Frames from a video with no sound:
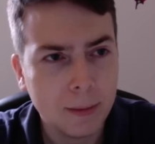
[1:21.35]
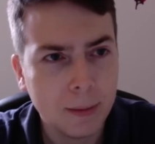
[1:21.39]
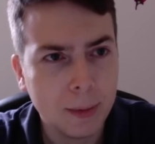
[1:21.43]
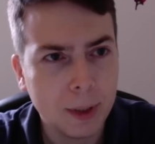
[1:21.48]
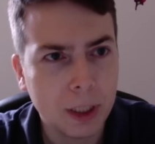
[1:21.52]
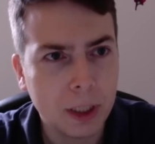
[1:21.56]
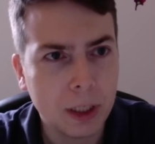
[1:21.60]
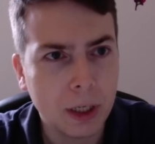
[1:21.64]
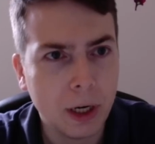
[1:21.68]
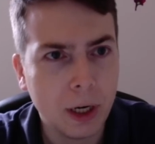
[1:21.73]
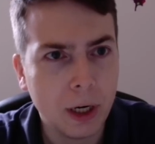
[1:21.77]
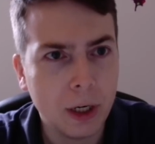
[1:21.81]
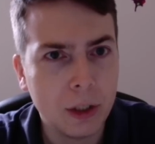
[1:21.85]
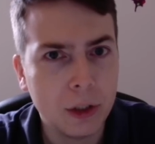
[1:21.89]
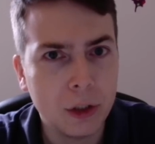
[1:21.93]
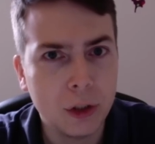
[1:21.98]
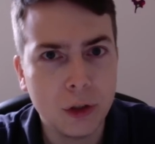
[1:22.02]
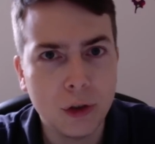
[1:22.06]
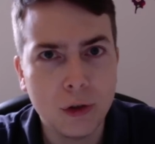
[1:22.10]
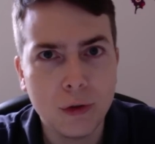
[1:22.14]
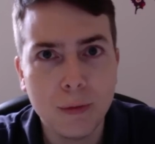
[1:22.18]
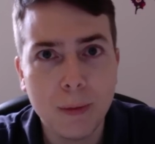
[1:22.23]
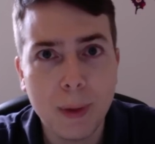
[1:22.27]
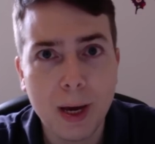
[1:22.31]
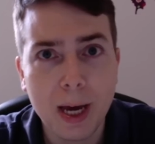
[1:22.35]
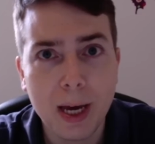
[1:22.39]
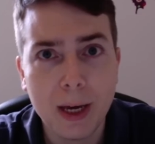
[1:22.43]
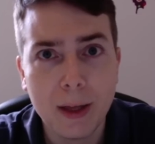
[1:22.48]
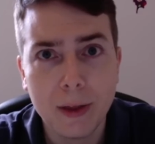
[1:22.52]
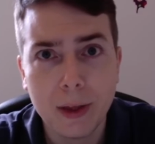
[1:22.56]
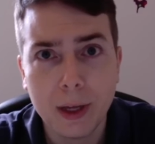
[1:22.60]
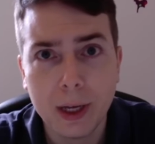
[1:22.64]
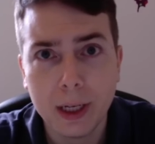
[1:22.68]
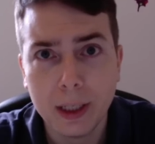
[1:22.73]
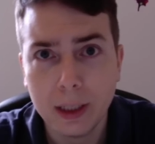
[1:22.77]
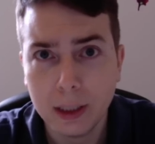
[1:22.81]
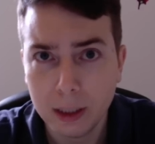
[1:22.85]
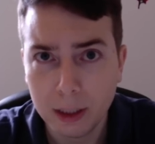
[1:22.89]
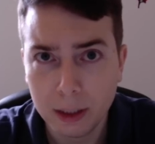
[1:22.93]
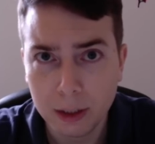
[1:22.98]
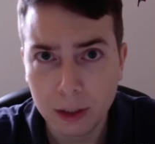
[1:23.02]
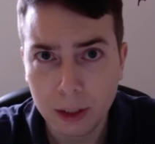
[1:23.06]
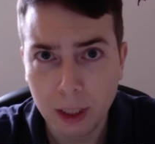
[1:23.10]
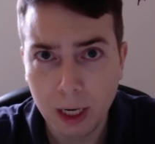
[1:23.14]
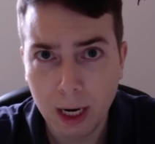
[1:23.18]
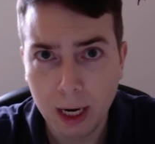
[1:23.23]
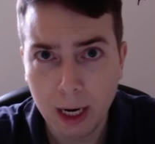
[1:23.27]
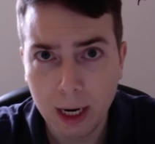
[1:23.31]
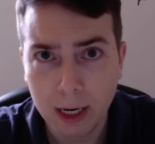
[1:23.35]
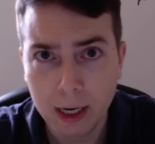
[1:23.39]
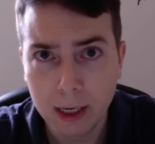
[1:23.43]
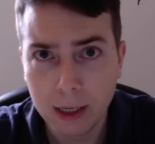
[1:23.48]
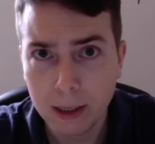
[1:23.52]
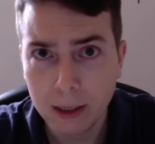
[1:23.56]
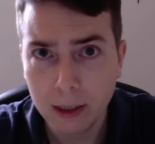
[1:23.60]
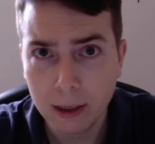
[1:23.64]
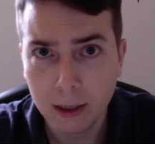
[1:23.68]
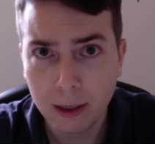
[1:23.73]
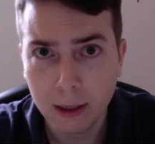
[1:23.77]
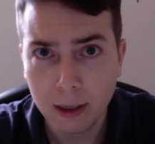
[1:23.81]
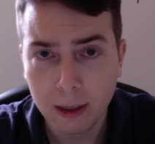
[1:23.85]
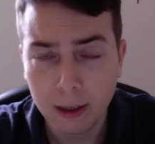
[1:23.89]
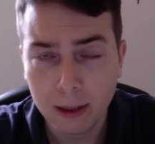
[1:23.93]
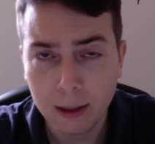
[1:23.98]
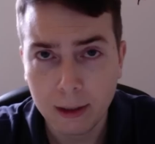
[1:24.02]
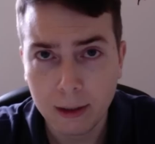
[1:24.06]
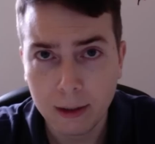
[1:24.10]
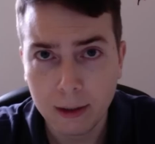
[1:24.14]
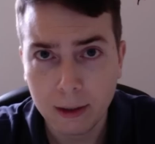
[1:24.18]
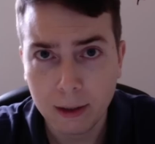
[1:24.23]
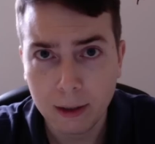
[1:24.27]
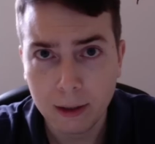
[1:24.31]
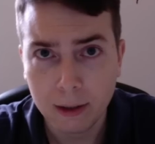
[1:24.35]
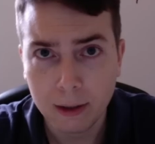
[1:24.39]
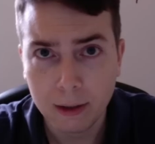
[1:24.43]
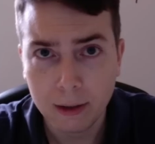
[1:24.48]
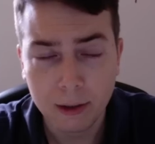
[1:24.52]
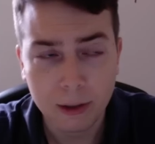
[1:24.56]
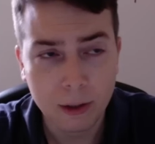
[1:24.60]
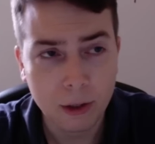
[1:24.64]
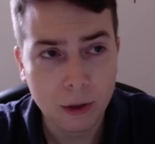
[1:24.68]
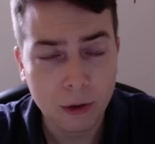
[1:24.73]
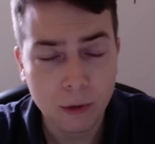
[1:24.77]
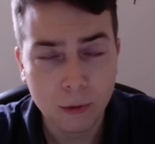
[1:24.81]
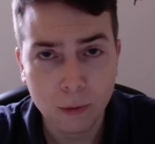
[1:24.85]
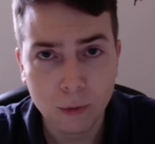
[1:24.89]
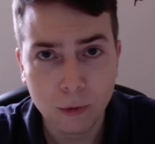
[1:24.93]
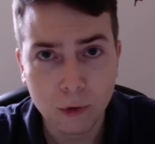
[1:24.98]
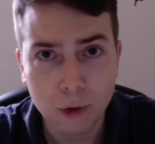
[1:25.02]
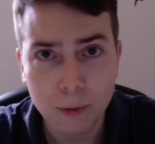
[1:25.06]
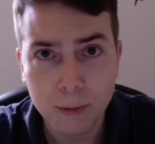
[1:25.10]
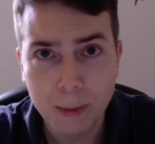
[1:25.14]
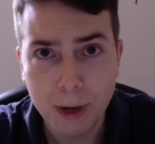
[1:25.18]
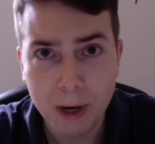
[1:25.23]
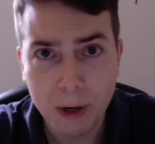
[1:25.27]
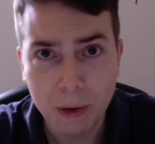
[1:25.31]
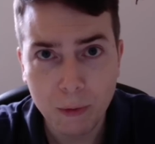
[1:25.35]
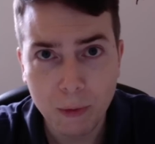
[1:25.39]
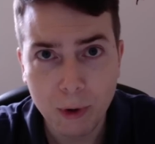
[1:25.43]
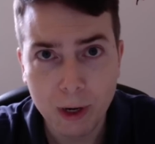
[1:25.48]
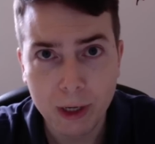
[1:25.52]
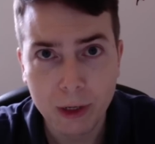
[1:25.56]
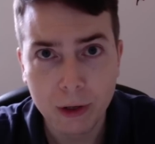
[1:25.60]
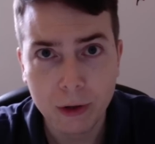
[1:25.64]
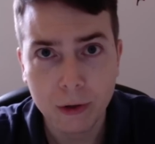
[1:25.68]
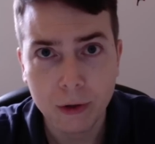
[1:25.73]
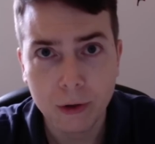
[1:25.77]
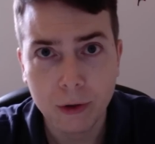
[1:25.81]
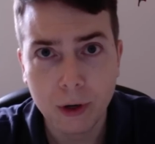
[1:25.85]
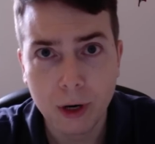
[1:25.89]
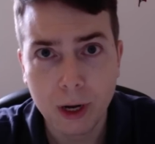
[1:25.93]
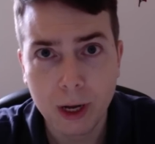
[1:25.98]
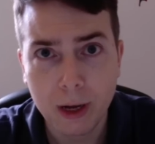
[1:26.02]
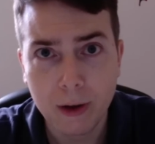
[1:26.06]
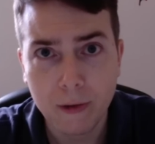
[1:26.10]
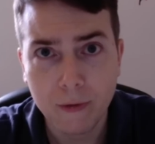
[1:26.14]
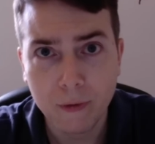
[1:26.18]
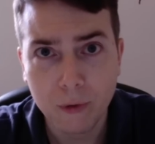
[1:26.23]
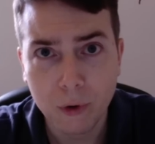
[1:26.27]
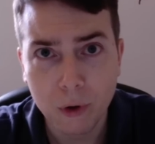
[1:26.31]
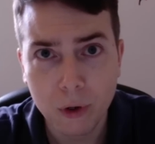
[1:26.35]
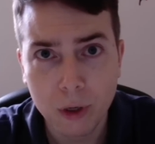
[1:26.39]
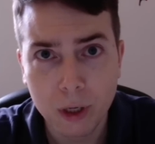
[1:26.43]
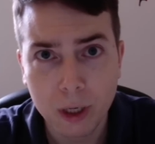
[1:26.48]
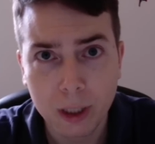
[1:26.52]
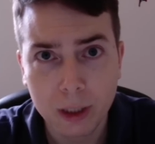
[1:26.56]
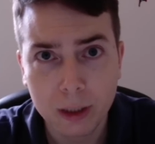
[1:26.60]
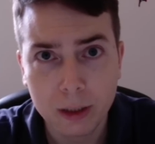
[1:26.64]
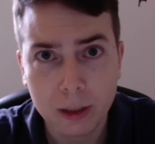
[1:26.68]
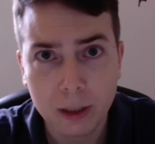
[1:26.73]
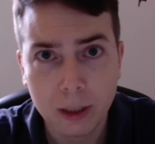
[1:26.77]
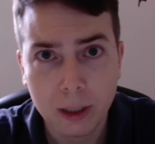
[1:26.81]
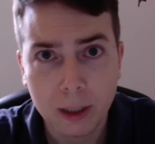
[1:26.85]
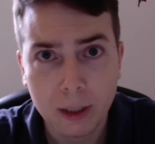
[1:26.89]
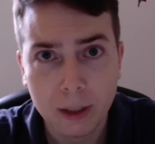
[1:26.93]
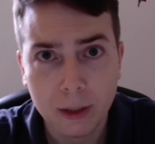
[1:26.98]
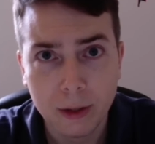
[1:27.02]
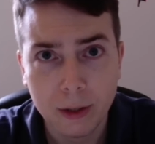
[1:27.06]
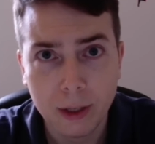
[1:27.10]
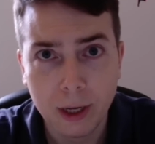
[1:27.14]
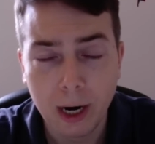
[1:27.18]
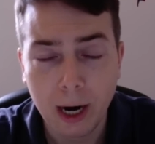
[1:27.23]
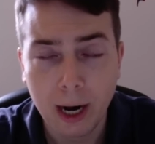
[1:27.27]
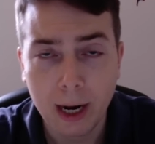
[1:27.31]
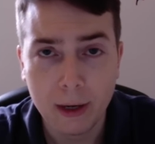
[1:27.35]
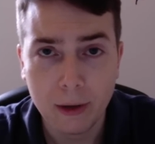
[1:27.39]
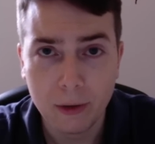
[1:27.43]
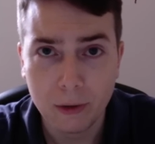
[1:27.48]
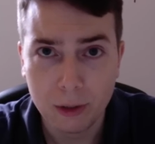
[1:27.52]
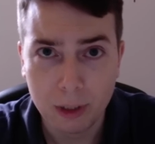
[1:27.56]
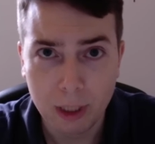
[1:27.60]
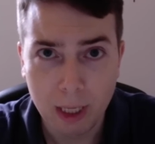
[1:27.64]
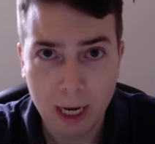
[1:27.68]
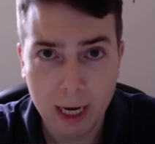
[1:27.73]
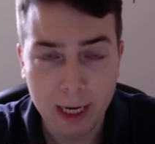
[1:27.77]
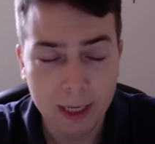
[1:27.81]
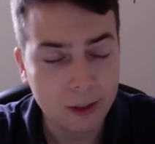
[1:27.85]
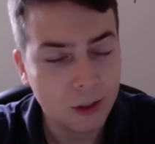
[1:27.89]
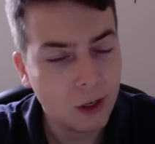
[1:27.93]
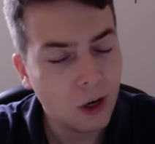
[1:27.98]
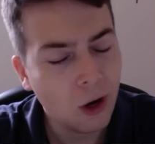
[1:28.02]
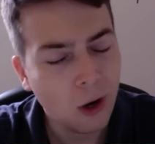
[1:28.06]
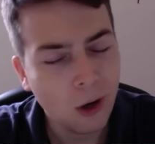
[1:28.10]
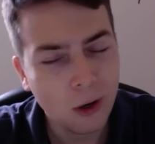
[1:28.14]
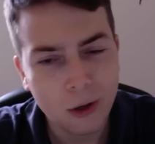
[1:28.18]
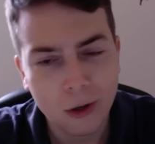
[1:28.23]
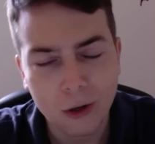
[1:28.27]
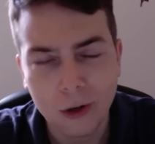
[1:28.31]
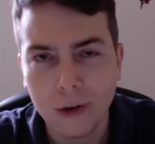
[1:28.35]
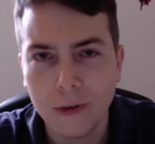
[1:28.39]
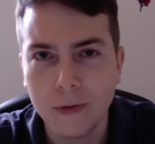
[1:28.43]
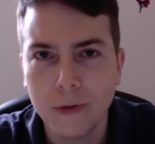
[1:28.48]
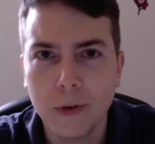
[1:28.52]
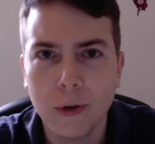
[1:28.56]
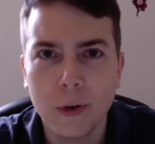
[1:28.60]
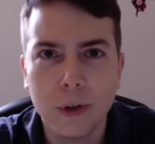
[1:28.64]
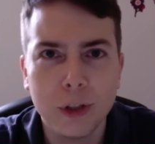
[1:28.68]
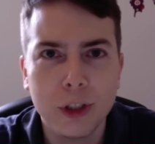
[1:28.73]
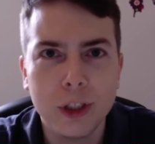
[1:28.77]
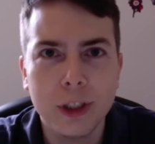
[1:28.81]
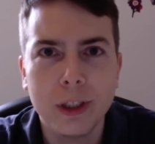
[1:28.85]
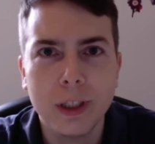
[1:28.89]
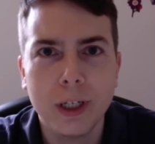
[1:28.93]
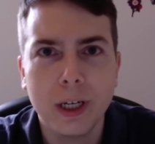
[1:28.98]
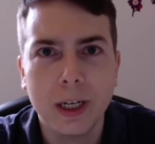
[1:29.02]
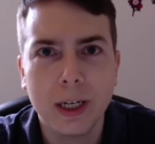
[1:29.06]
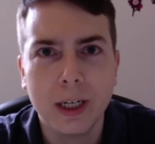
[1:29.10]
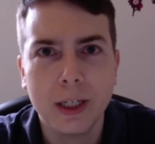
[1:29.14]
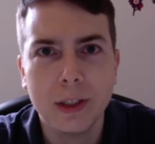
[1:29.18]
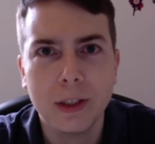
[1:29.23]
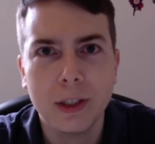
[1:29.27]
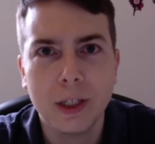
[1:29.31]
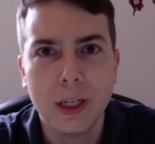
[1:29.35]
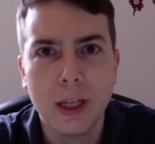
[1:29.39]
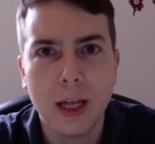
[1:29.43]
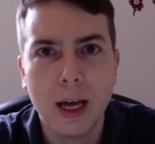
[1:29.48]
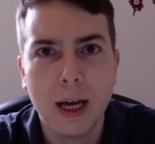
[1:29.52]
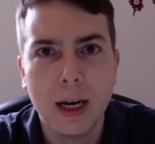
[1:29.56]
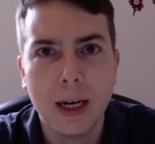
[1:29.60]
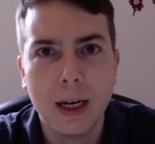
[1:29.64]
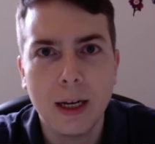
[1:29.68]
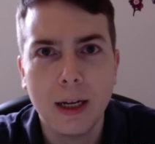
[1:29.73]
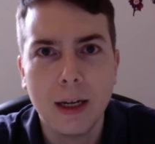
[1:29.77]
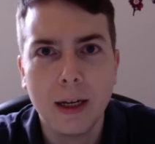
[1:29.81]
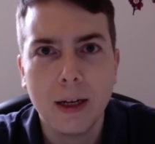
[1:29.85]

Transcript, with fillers: because you may then decide, uh, uh, you know, you may render a verdict that I don't like. No, no, no. Of course, she's not going to say that.